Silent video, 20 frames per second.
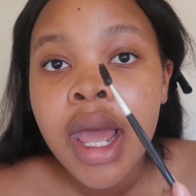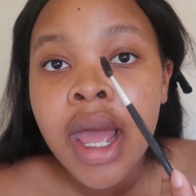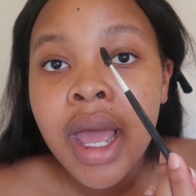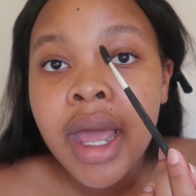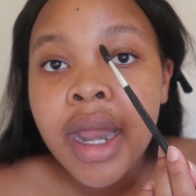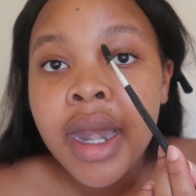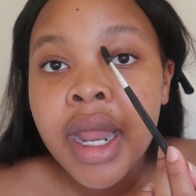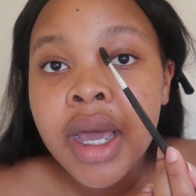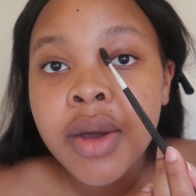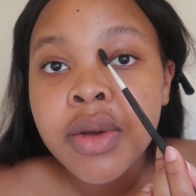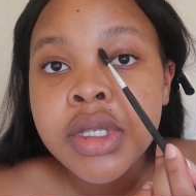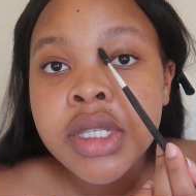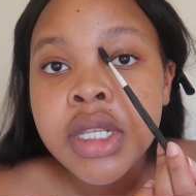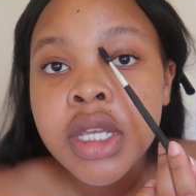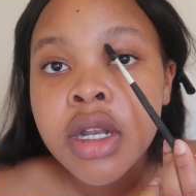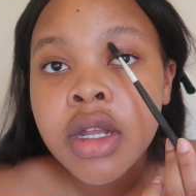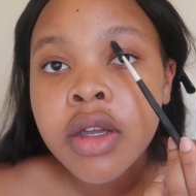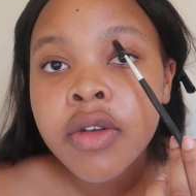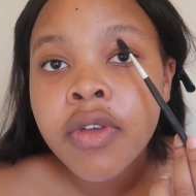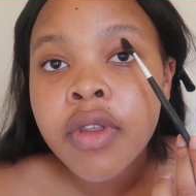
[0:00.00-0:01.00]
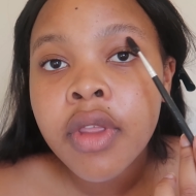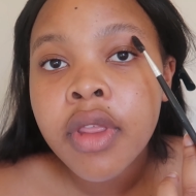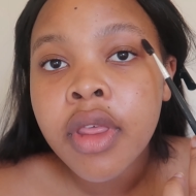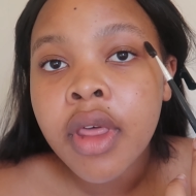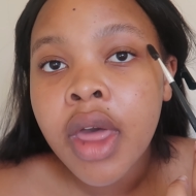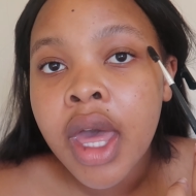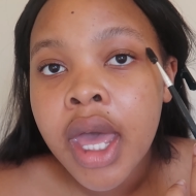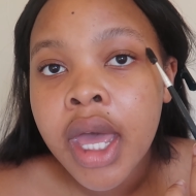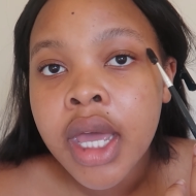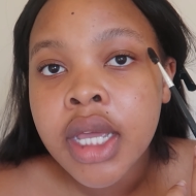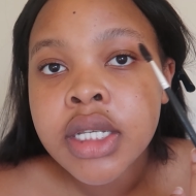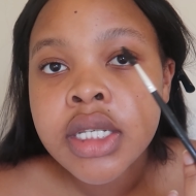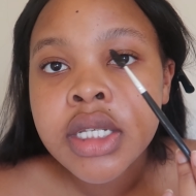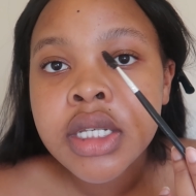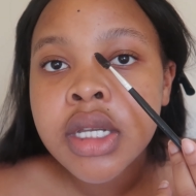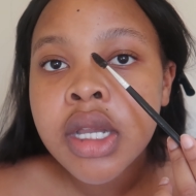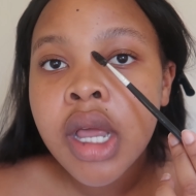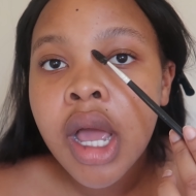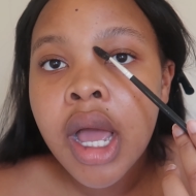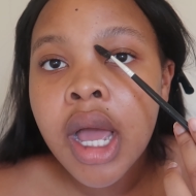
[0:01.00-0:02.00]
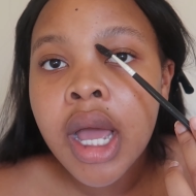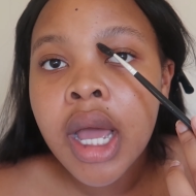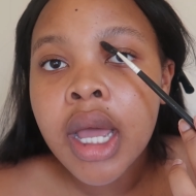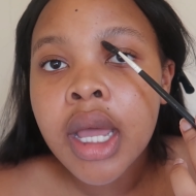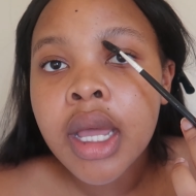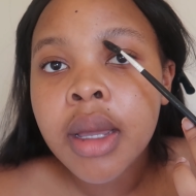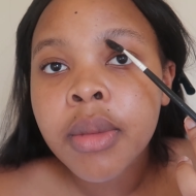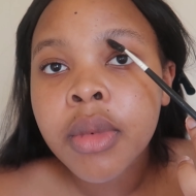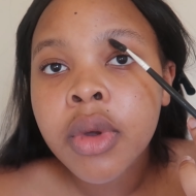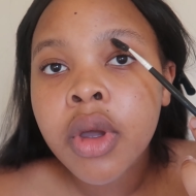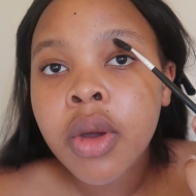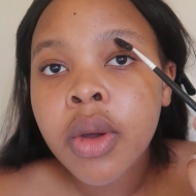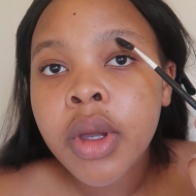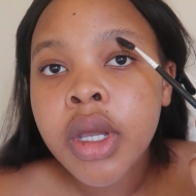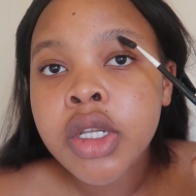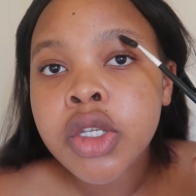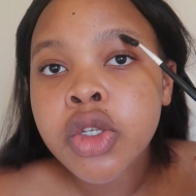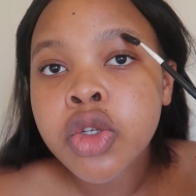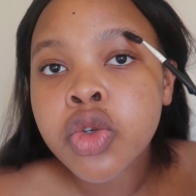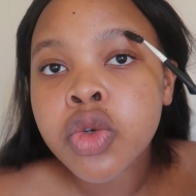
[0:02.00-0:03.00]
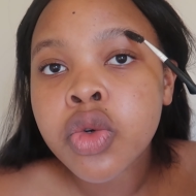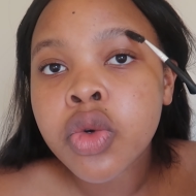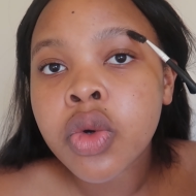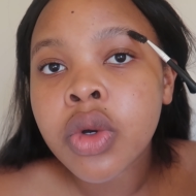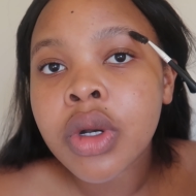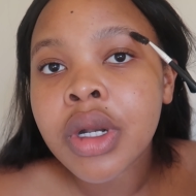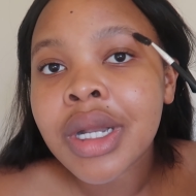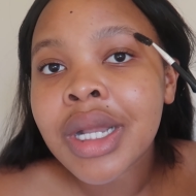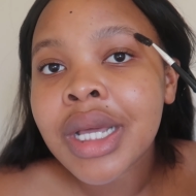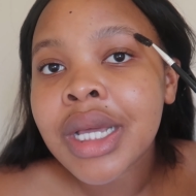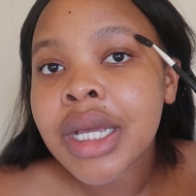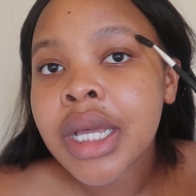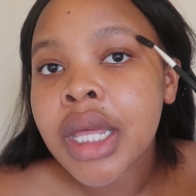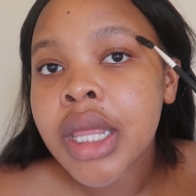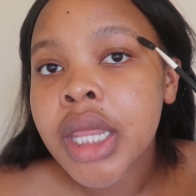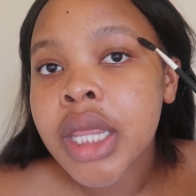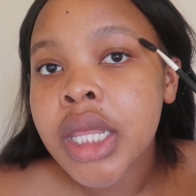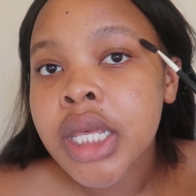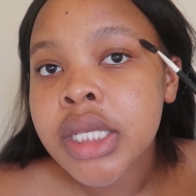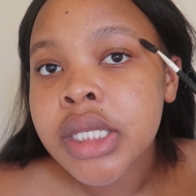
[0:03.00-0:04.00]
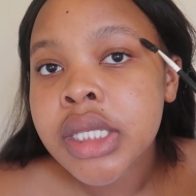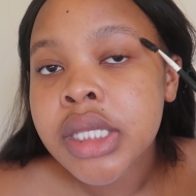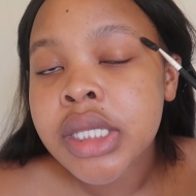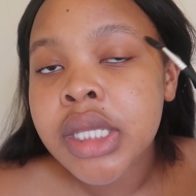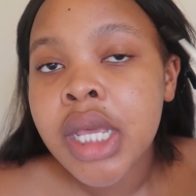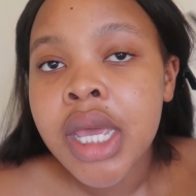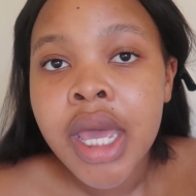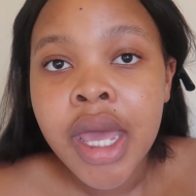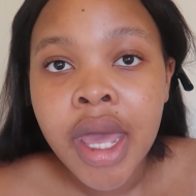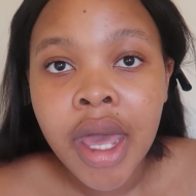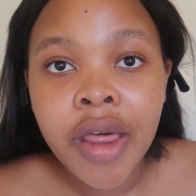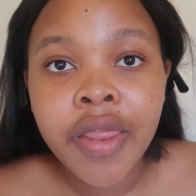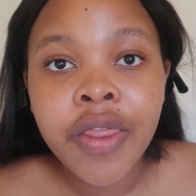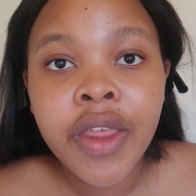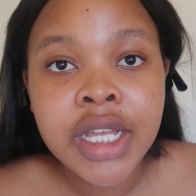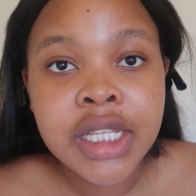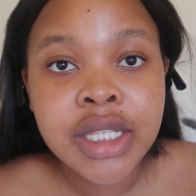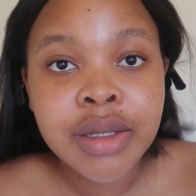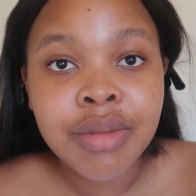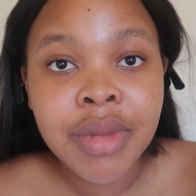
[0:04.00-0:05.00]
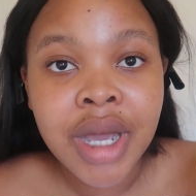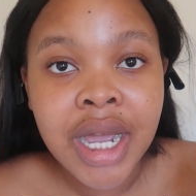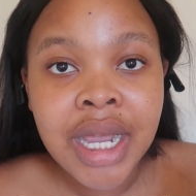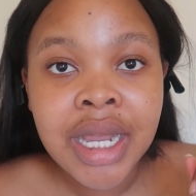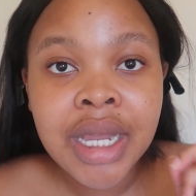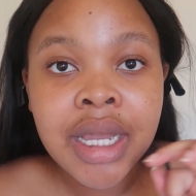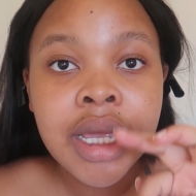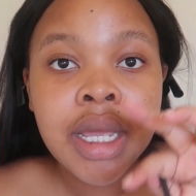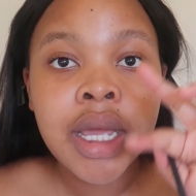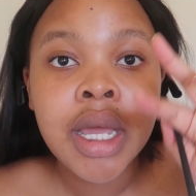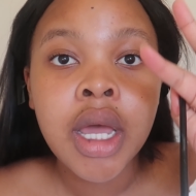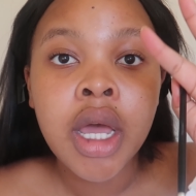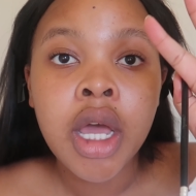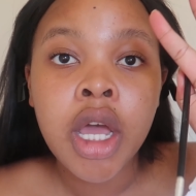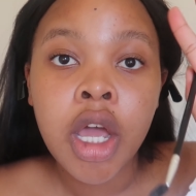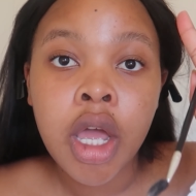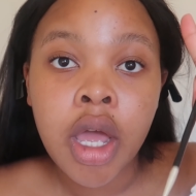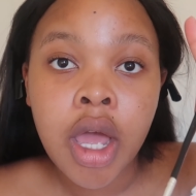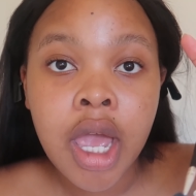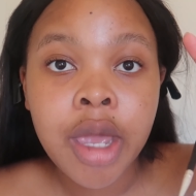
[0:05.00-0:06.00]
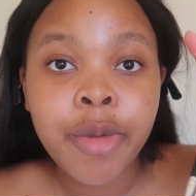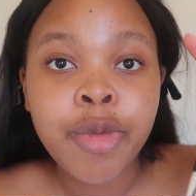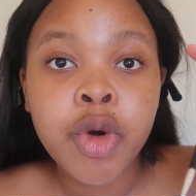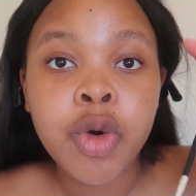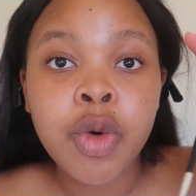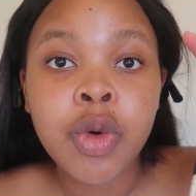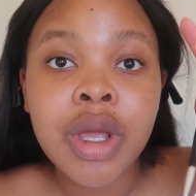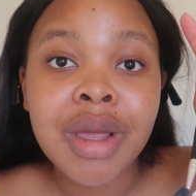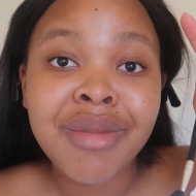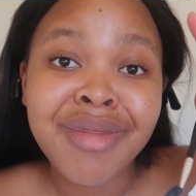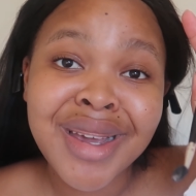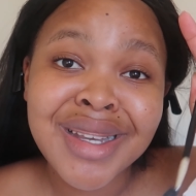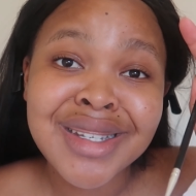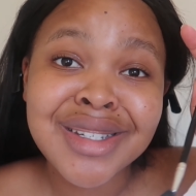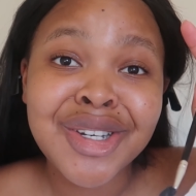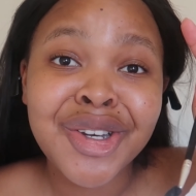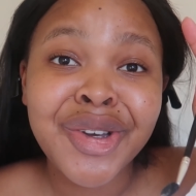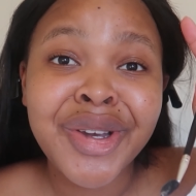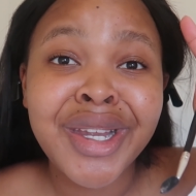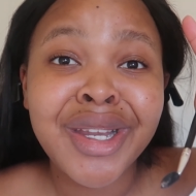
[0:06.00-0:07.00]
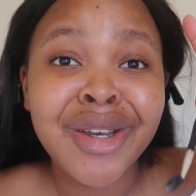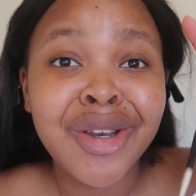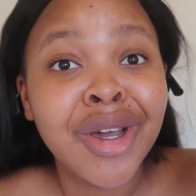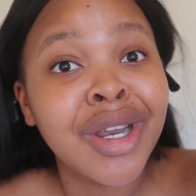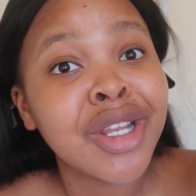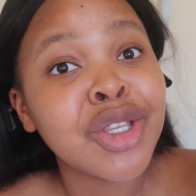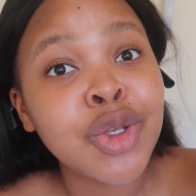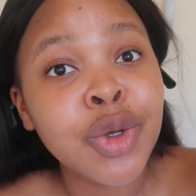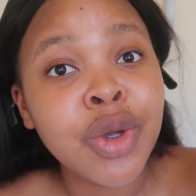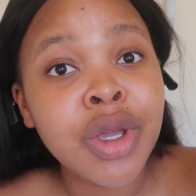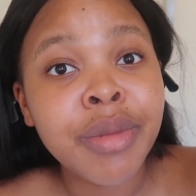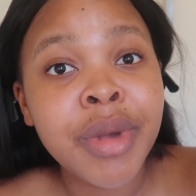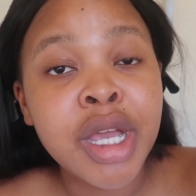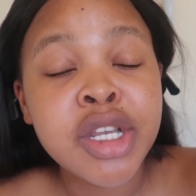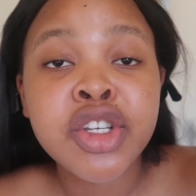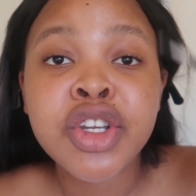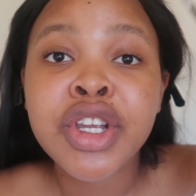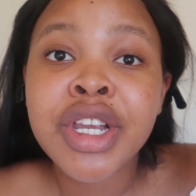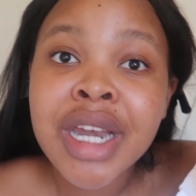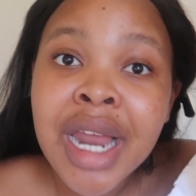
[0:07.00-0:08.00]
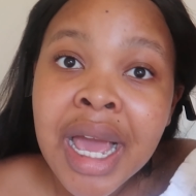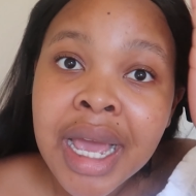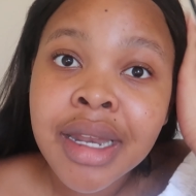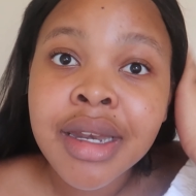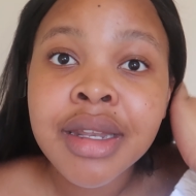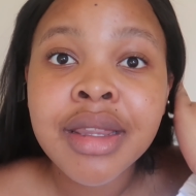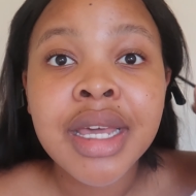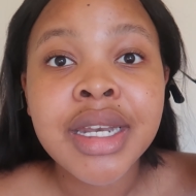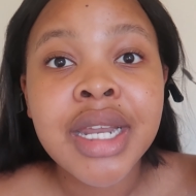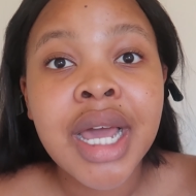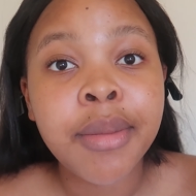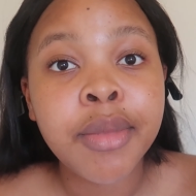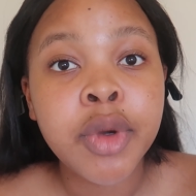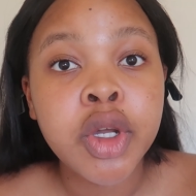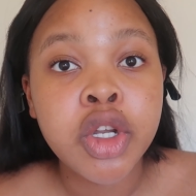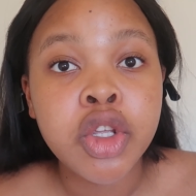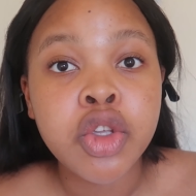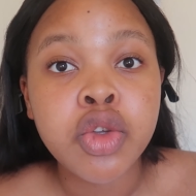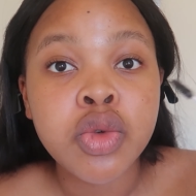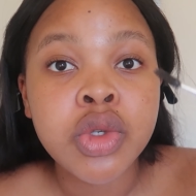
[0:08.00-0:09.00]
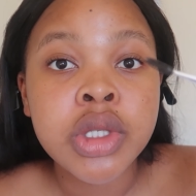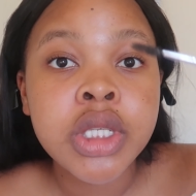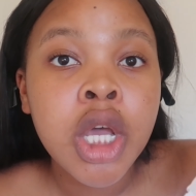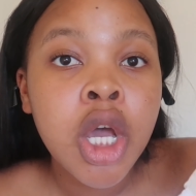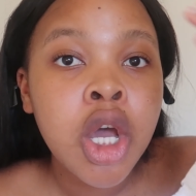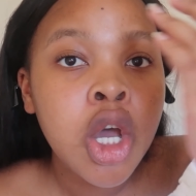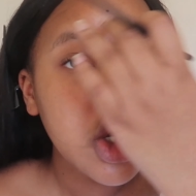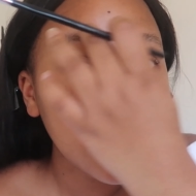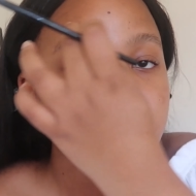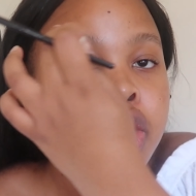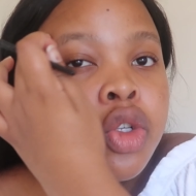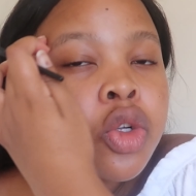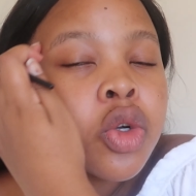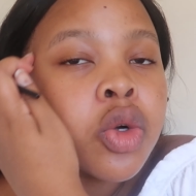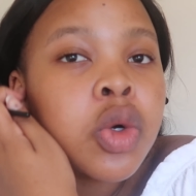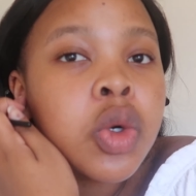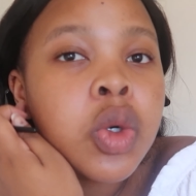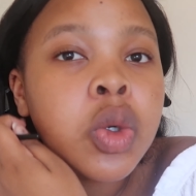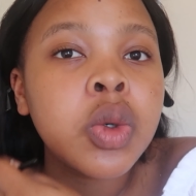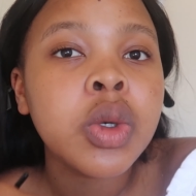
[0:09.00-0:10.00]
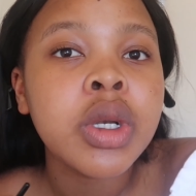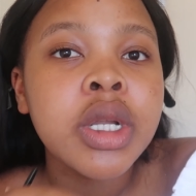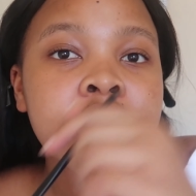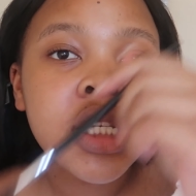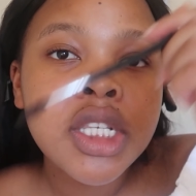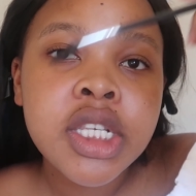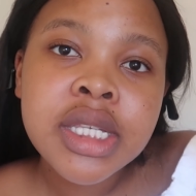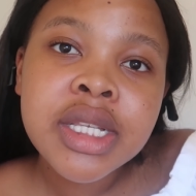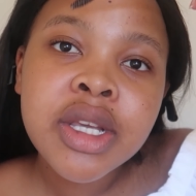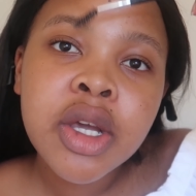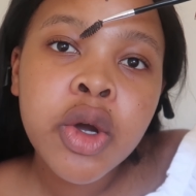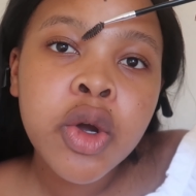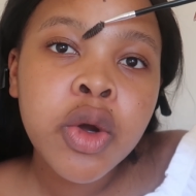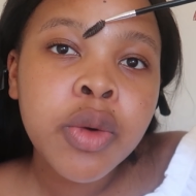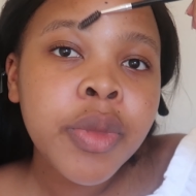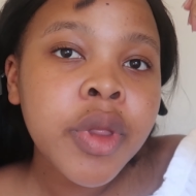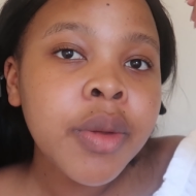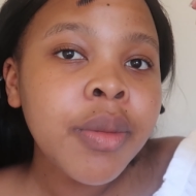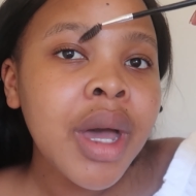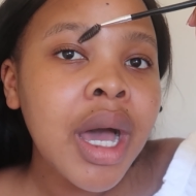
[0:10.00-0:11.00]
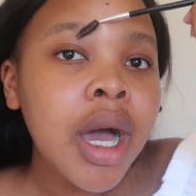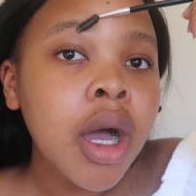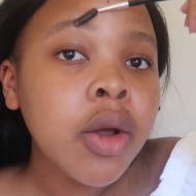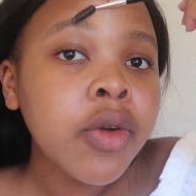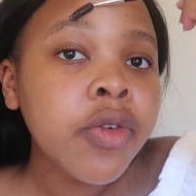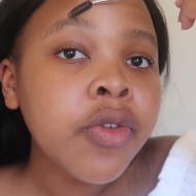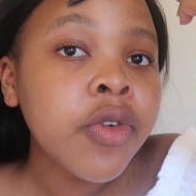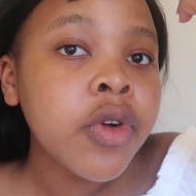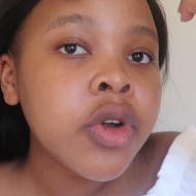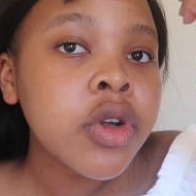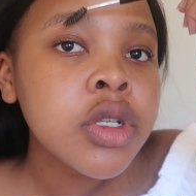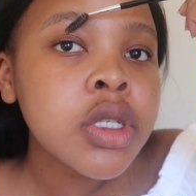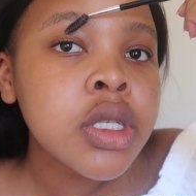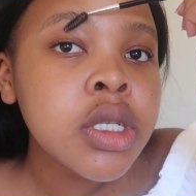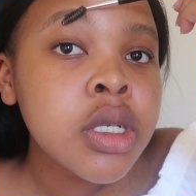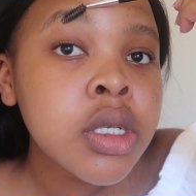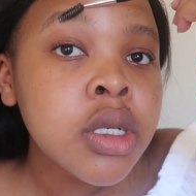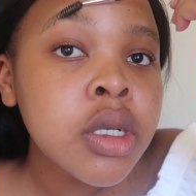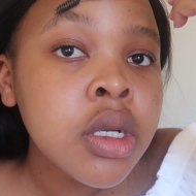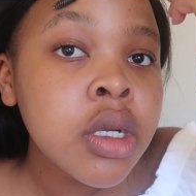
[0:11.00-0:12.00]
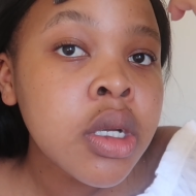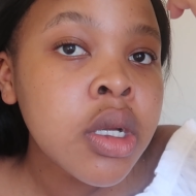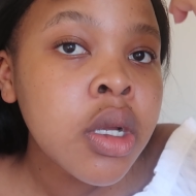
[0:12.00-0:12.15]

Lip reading: And now instead of that, I'm going to draw like this, and that's my eyebrow imaginary, not so imaginary line that I'm gonna use. So let's just comb them out first.